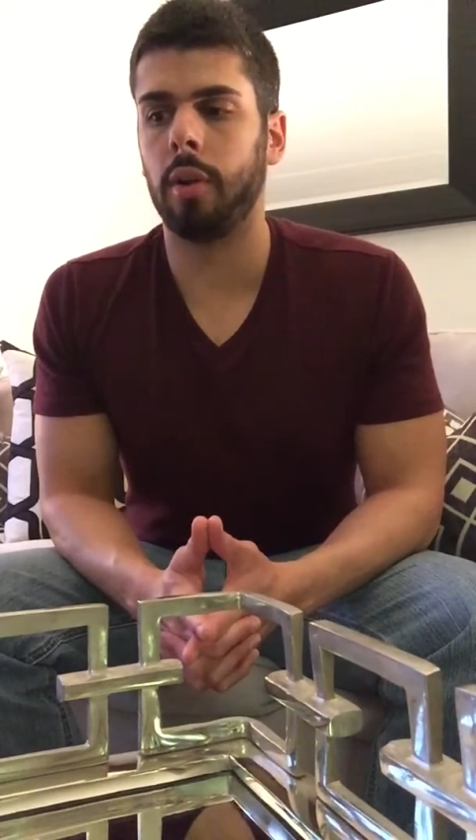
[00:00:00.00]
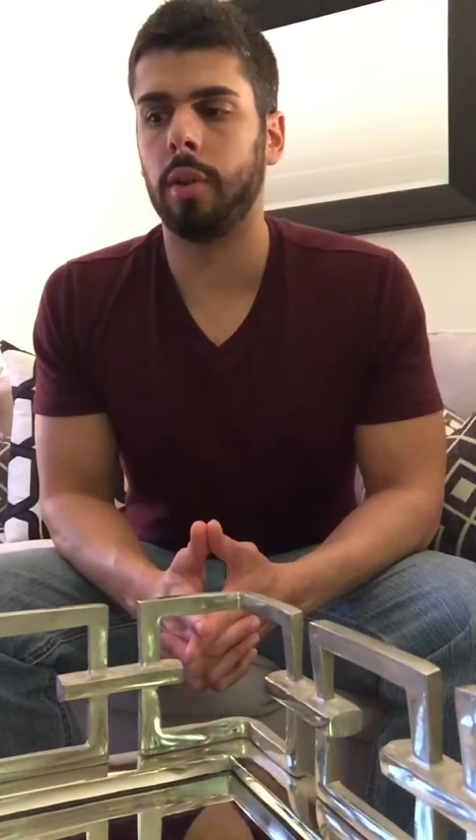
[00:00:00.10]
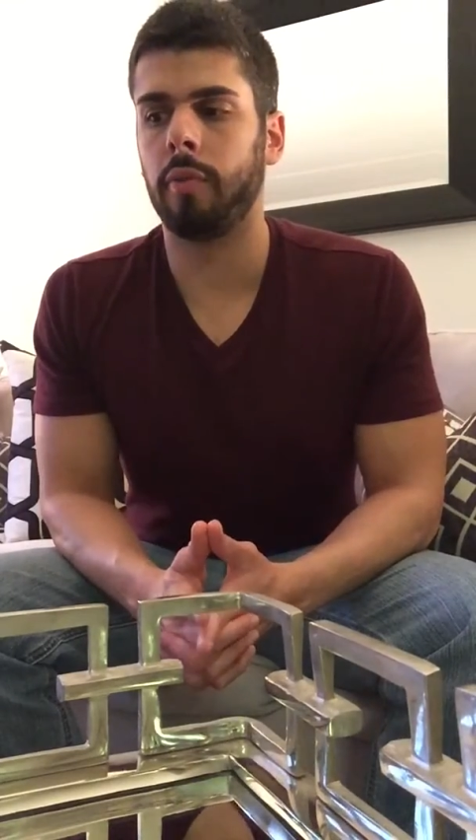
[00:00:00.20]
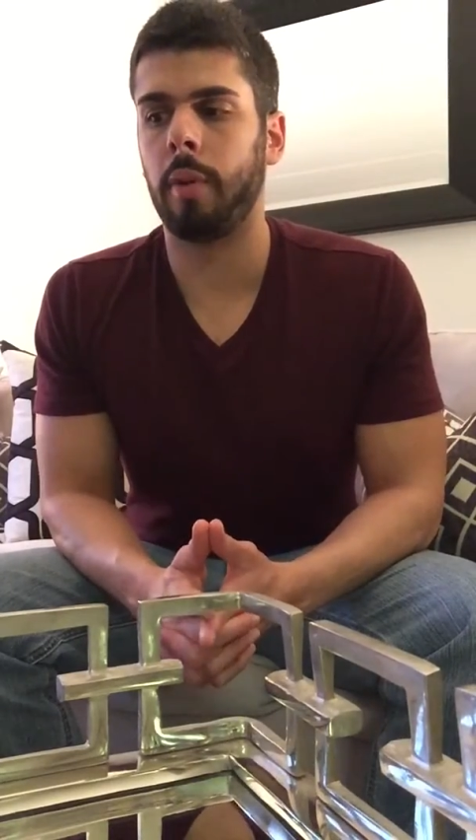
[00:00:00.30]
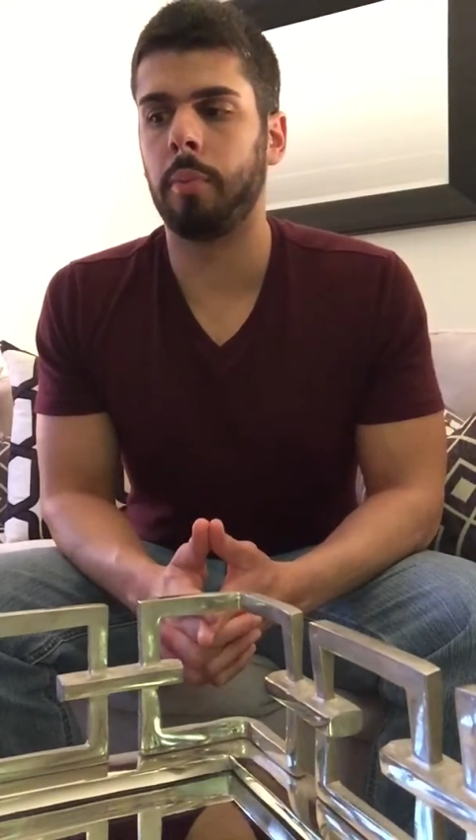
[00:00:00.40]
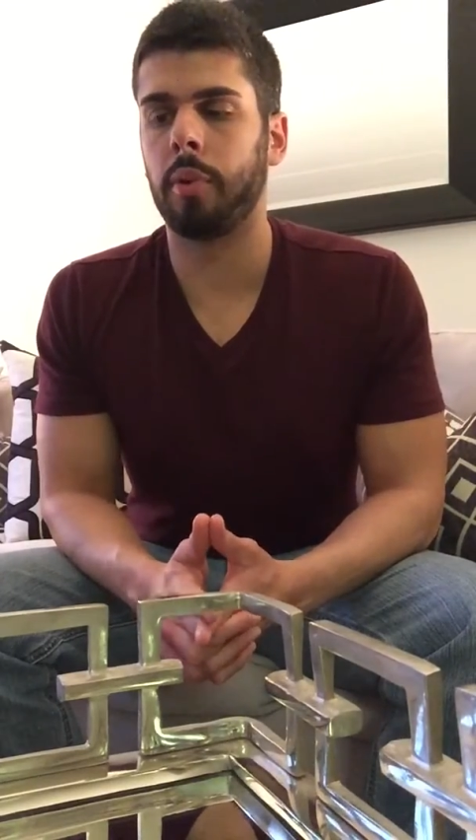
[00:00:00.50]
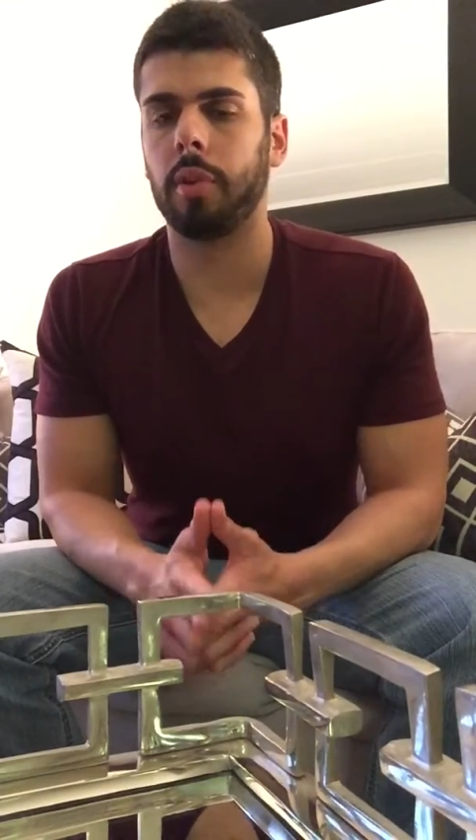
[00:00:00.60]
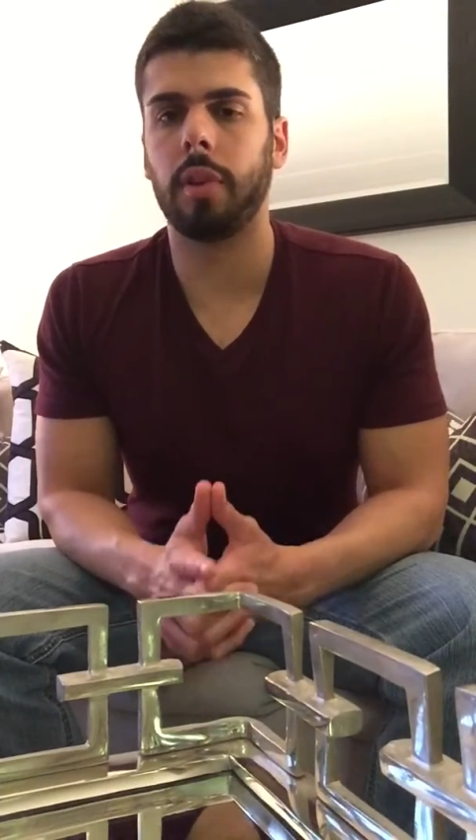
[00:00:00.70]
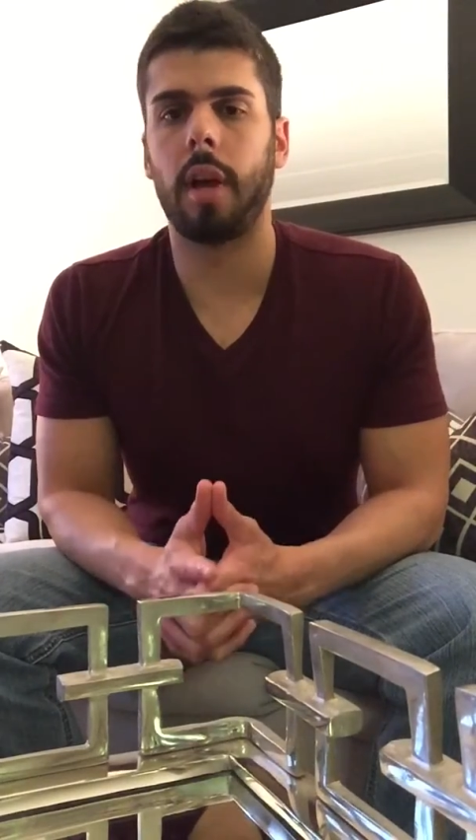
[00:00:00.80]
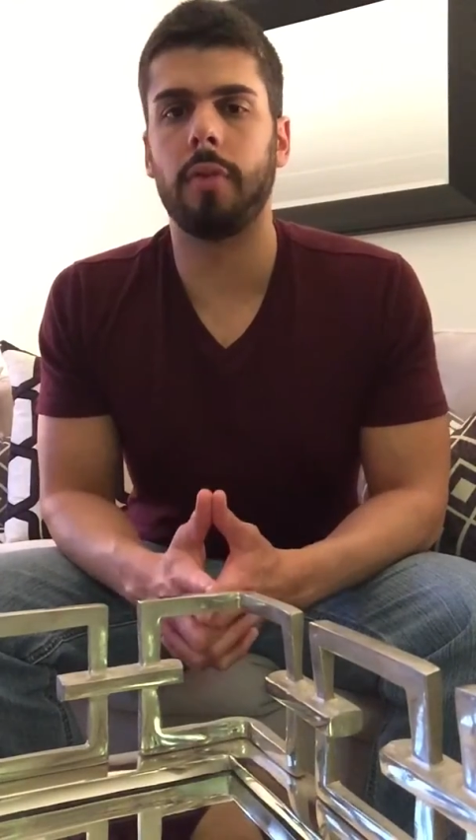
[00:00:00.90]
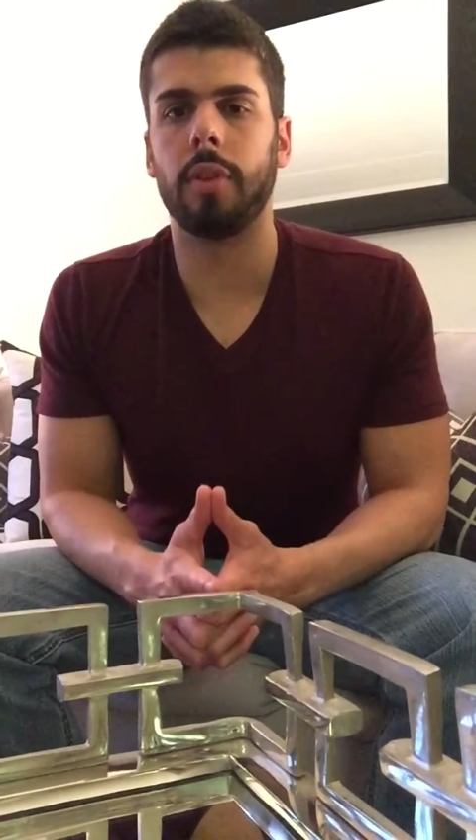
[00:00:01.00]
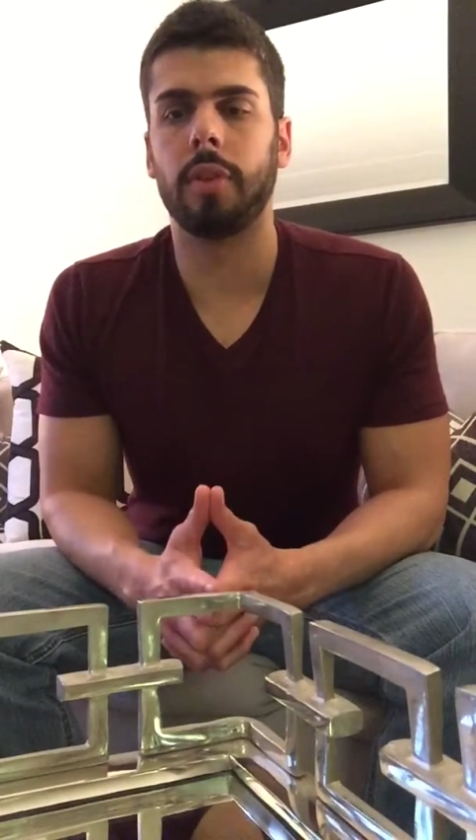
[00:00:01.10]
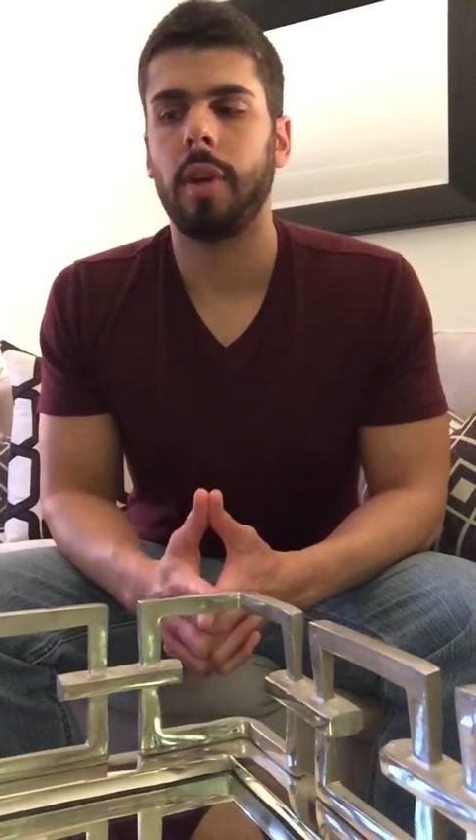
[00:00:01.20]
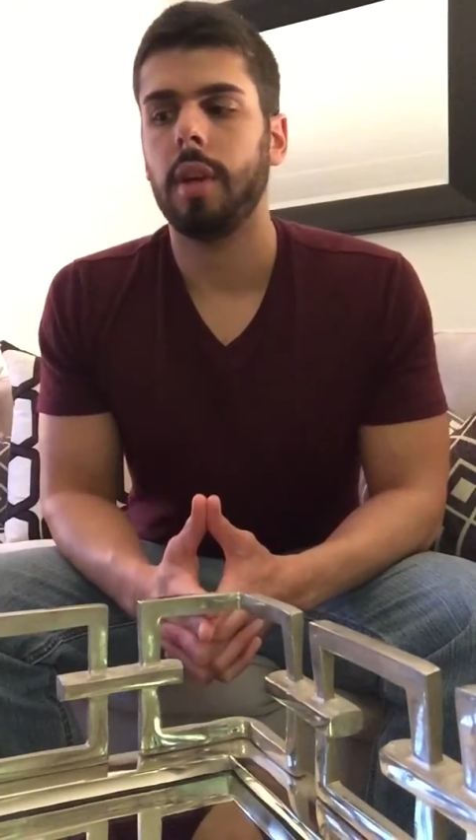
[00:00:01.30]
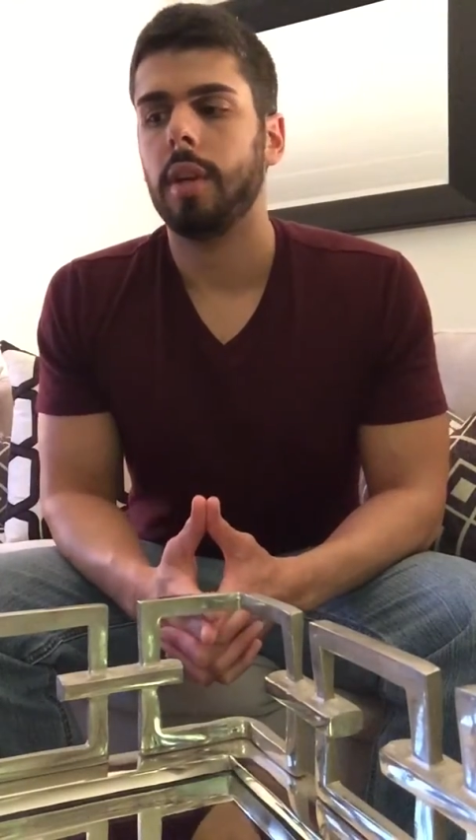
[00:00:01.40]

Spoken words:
On November 11th,